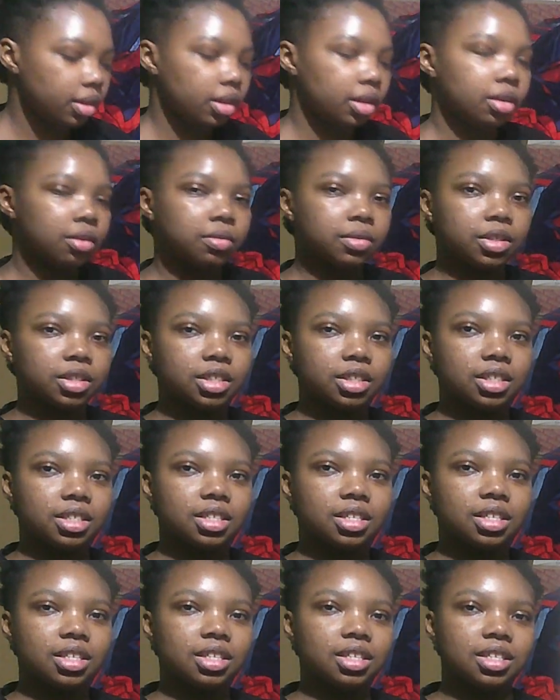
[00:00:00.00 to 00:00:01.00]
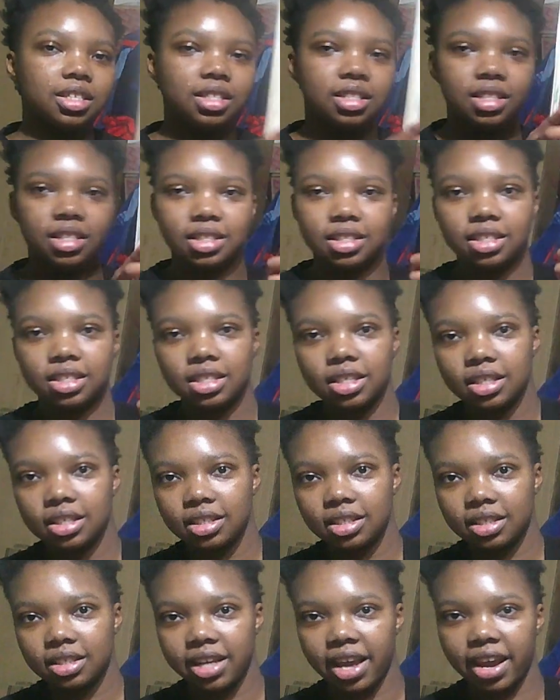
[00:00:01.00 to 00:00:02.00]
which is this
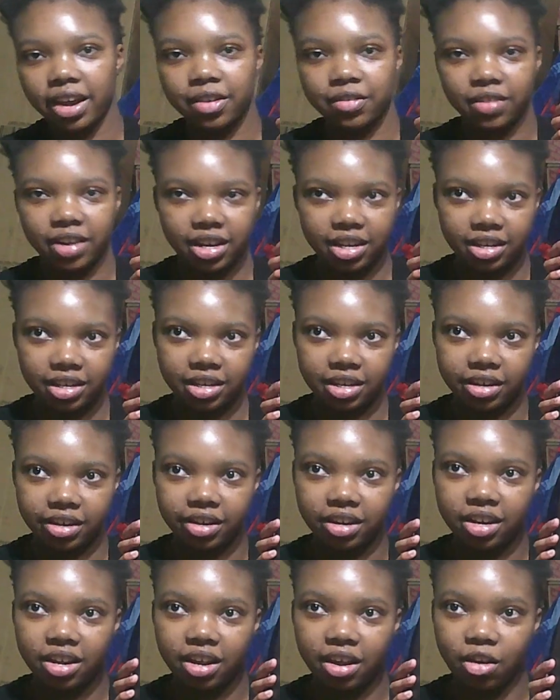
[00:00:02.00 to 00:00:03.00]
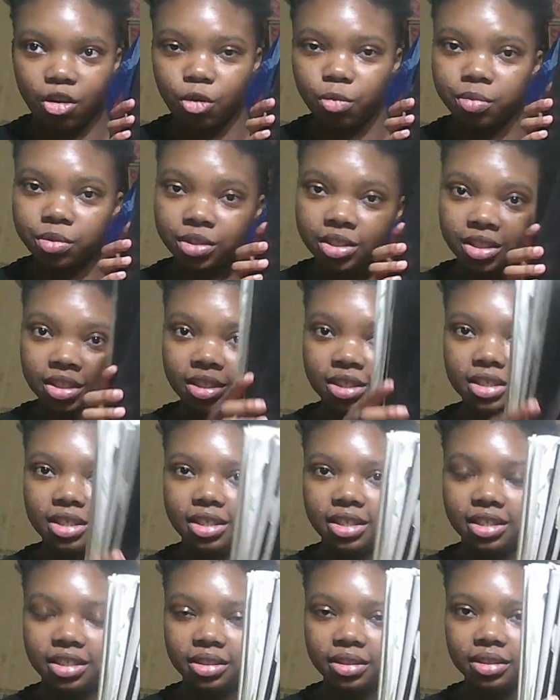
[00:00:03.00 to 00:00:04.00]
stack right here. Hope you can see
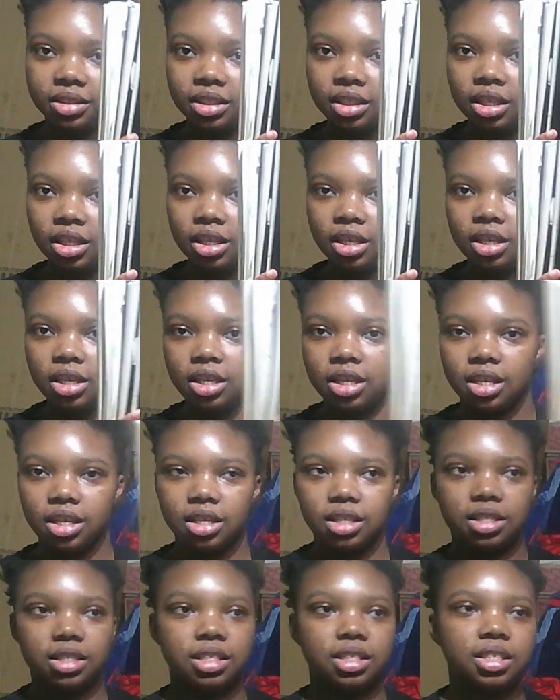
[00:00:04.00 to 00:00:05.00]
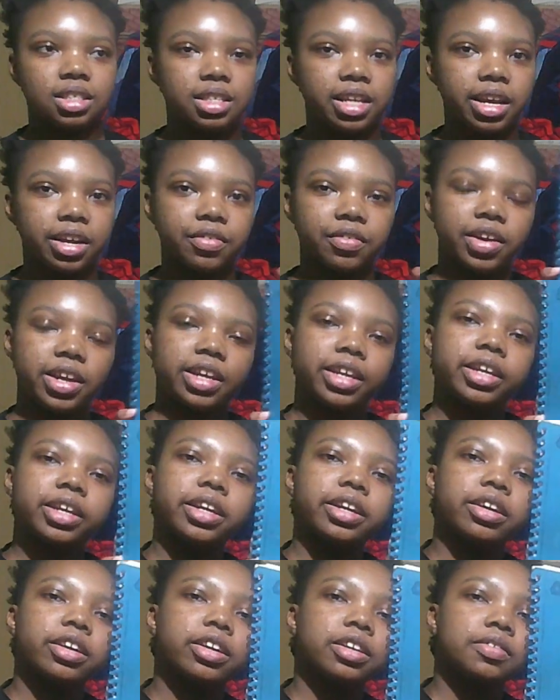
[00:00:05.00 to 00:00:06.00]
it. This stack right
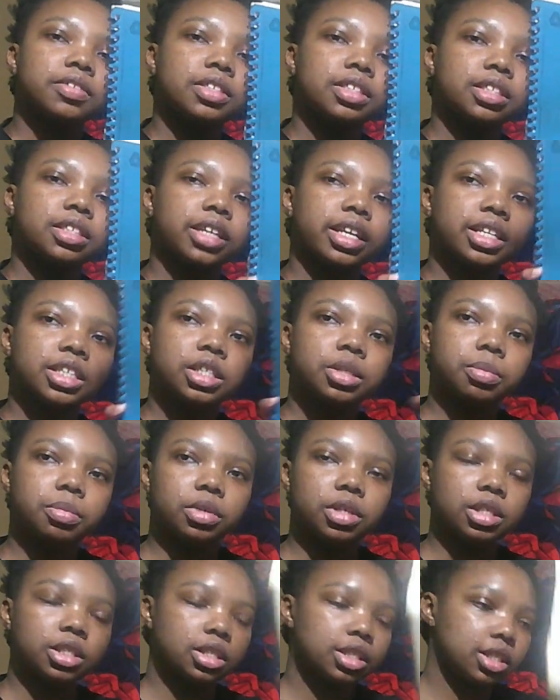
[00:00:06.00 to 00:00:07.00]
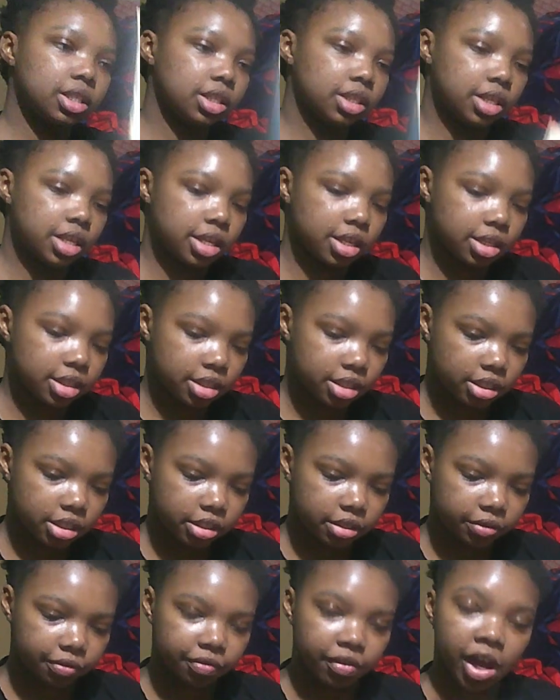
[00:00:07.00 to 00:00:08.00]
here of sketchbooks. It's
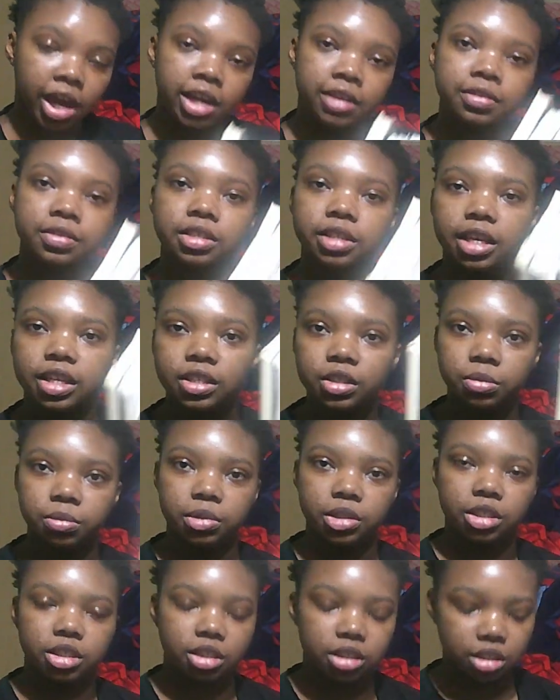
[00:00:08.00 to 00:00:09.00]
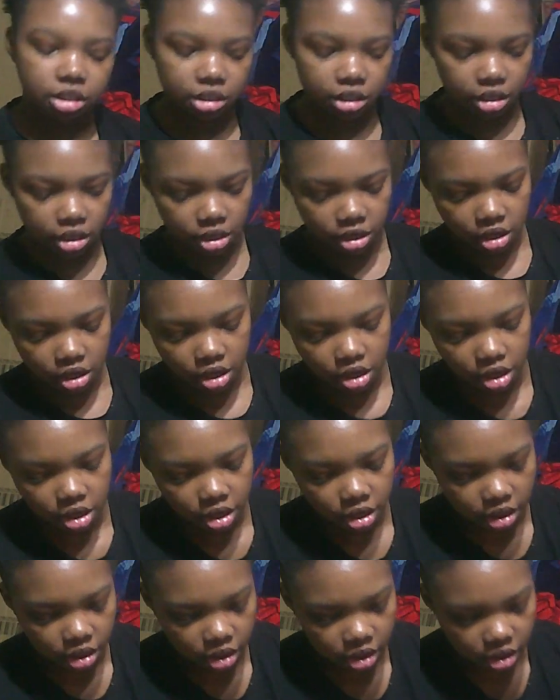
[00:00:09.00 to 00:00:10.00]
5 sketchbooks,
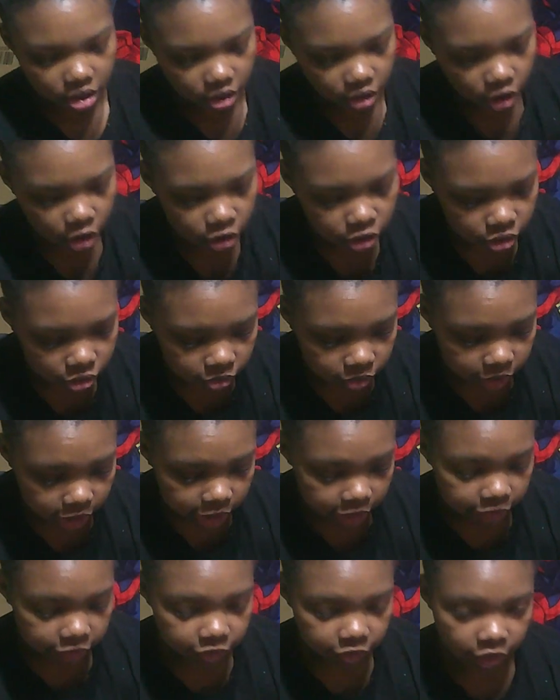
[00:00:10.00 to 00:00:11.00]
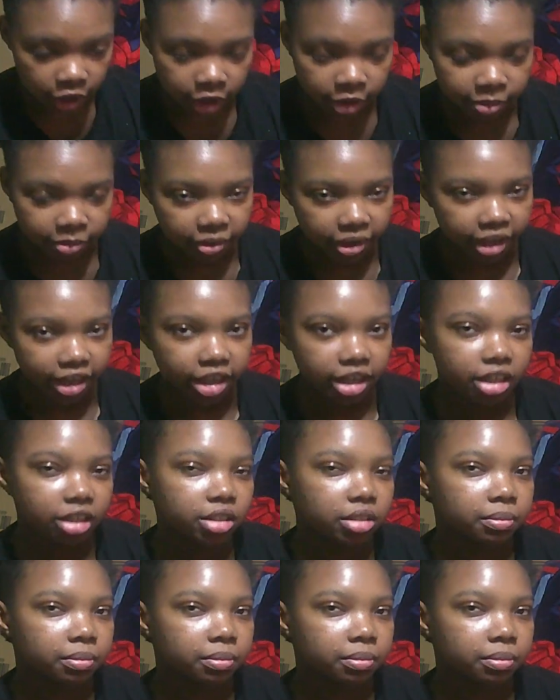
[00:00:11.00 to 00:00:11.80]
all the way from like